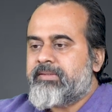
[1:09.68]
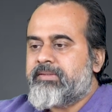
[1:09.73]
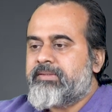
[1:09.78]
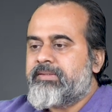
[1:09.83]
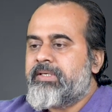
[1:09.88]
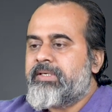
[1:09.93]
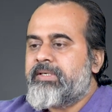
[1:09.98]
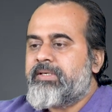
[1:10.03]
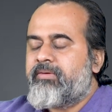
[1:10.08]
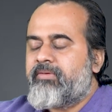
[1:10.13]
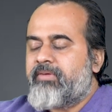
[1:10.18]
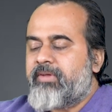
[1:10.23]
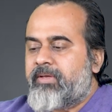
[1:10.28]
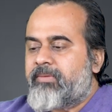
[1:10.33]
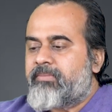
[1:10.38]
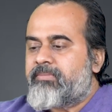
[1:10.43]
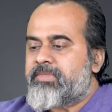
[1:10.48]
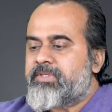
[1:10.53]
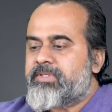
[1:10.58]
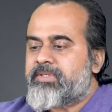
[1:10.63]
the
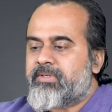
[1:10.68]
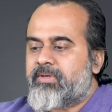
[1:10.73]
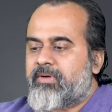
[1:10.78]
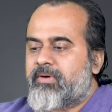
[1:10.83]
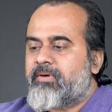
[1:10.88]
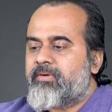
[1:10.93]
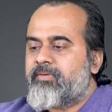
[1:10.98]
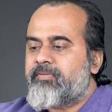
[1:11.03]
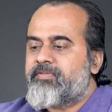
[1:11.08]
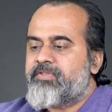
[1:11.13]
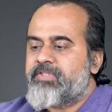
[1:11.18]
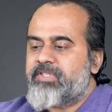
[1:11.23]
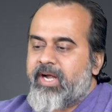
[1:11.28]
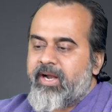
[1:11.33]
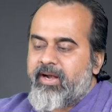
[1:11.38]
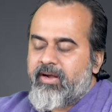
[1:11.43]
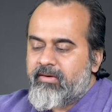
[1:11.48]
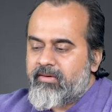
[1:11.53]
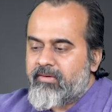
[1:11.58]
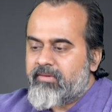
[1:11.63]
dreams of
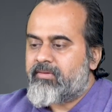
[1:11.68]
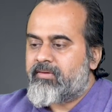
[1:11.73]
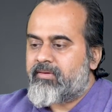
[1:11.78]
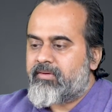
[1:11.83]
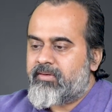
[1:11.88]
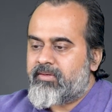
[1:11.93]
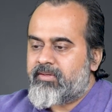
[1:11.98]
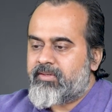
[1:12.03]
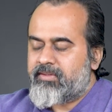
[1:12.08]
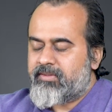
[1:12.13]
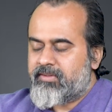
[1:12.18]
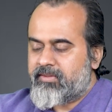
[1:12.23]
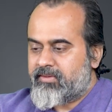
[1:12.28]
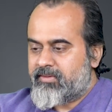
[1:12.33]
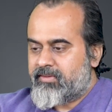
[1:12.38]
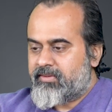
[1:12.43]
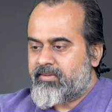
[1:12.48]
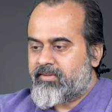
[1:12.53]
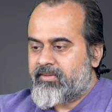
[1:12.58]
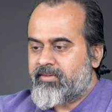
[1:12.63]
childhood,
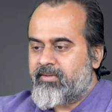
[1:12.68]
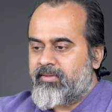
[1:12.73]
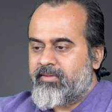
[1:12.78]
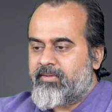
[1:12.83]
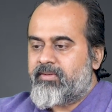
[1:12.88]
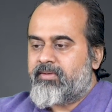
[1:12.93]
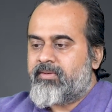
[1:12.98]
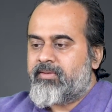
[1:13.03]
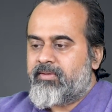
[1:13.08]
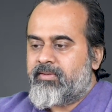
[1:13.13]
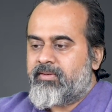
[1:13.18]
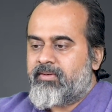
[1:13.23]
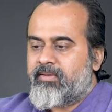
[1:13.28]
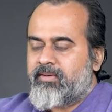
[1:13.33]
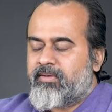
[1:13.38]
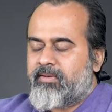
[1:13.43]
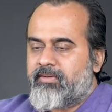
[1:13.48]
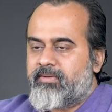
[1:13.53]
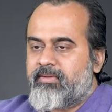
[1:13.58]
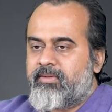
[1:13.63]

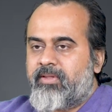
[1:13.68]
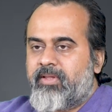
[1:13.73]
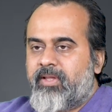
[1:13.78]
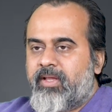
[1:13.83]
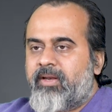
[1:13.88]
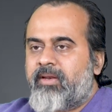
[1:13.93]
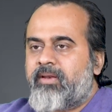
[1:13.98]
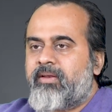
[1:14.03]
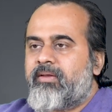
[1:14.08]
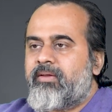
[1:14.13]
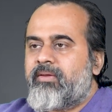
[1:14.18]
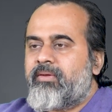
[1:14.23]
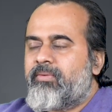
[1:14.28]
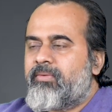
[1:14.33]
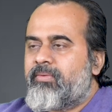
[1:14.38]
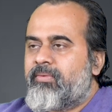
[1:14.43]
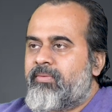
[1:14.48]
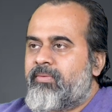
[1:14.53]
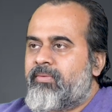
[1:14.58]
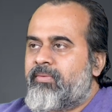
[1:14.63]
then
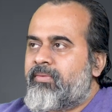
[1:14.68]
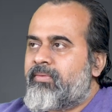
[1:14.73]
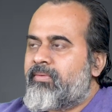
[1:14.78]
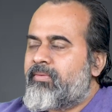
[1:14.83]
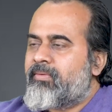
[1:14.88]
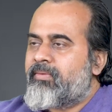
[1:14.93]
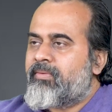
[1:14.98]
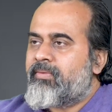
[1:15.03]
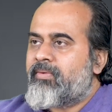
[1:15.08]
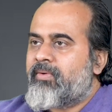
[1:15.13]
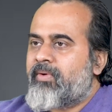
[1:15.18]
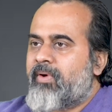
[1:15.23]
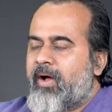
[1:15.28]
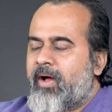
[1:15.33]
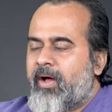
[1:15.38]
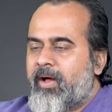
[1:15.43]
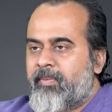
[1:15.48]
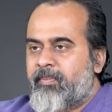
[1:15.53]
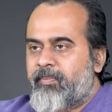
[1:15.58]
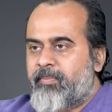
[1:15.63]
you
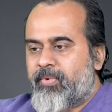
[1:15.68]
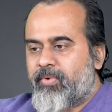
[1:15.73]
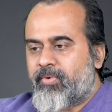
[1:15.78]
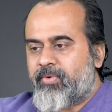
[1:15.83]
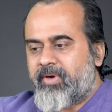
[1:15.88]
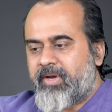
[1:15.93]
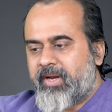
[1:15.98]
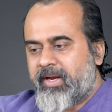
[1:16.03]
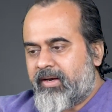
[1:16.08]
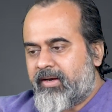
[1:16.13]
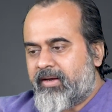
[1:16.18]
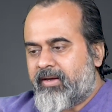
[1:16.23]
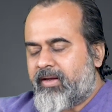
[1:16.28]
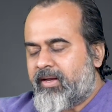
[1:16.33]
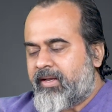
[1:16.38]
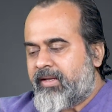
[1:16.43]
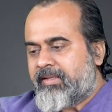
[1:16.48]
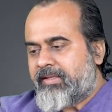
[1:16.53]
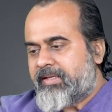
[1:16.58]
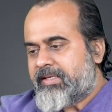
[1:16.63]
are
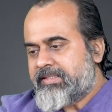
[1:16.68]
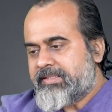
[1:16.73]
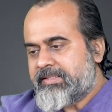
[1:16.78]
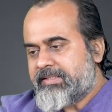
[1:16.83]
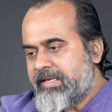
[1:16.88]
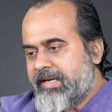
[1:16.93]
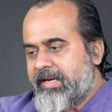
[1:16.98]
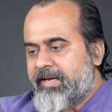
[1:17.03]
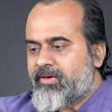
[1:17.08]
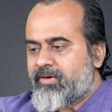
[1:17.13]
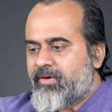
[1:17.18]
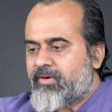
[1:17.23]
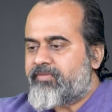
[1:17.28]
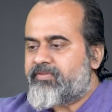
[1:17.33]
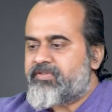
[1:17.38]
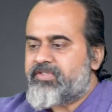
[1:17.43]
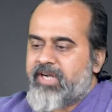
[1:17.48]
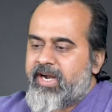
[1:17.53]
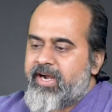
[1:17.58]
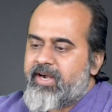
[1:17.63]
protecting the state
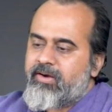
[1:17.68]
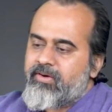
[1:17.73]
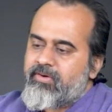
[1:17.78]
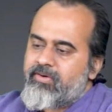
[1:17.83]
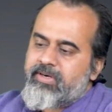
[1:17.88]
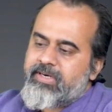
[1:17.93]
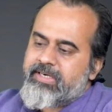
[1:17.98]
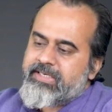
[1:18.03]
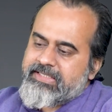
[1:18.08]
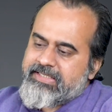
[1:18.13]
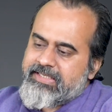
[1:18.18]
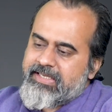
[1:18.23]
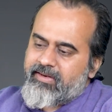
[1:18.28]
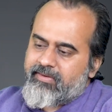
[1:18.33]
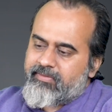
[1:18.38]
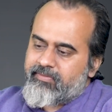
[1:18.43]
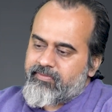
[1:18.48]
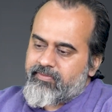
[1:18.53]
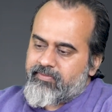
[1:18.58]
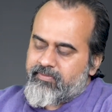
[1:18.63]
of childhood
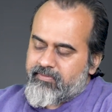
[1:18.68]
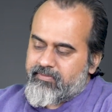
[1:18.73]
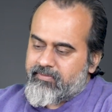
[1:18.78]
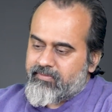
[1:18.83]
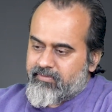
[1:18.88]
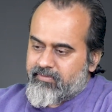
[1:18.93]
itself.